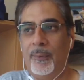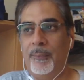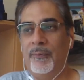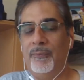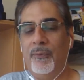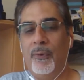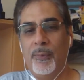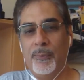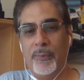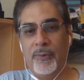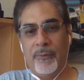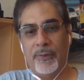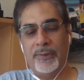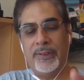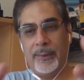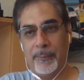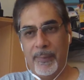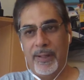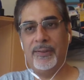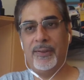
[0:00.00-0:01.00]
before we move on to
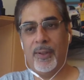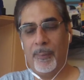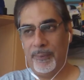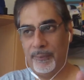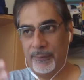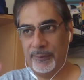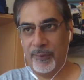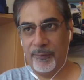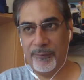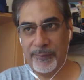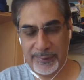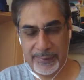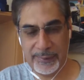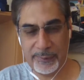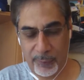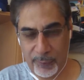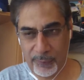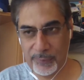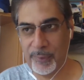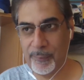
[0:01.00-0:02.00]
the main topic, which obviously is
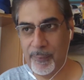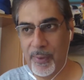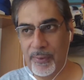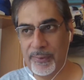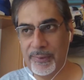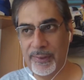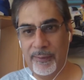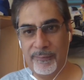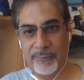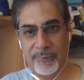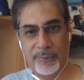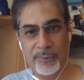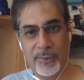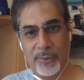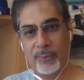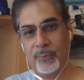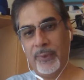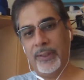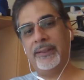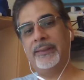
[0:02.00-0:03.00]
automotive, so your
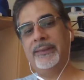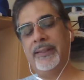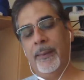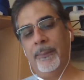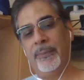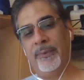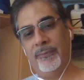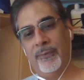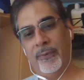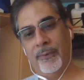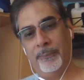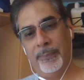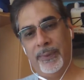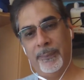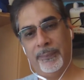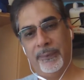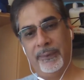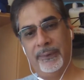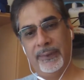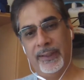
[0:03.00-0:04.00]
quick tips for
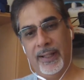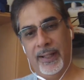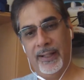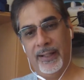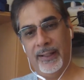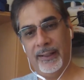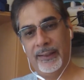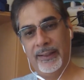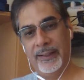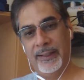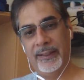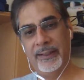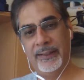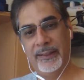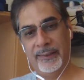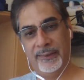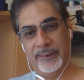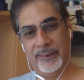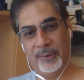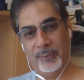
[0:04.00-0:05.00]
people that are in
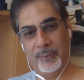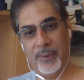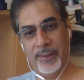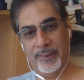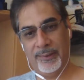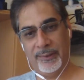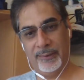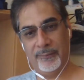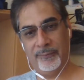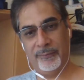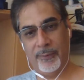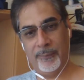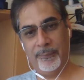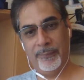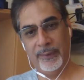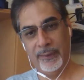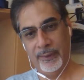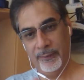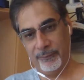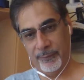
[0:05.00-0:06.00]
this situation from
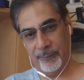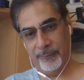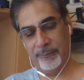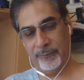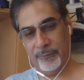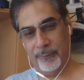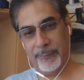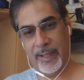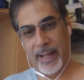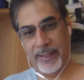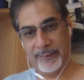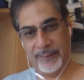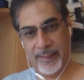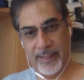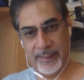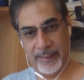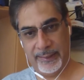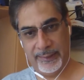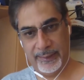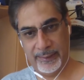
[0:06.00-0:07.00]
that
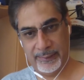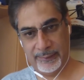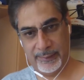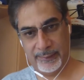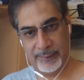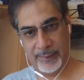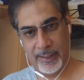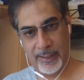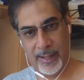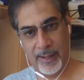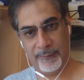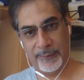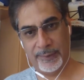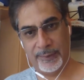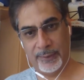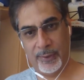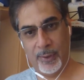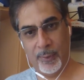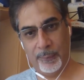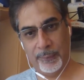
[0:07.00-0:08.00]
side of things, just having to
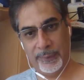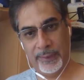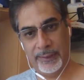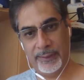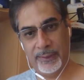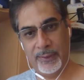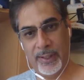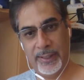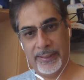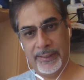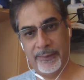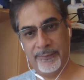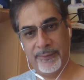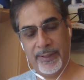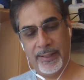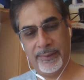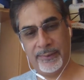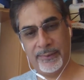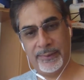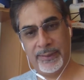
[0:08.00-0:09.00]
cope with it. You got any
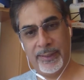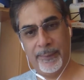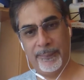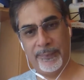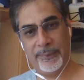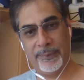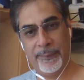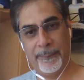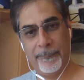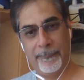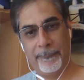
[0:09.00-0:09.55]
advice or tips?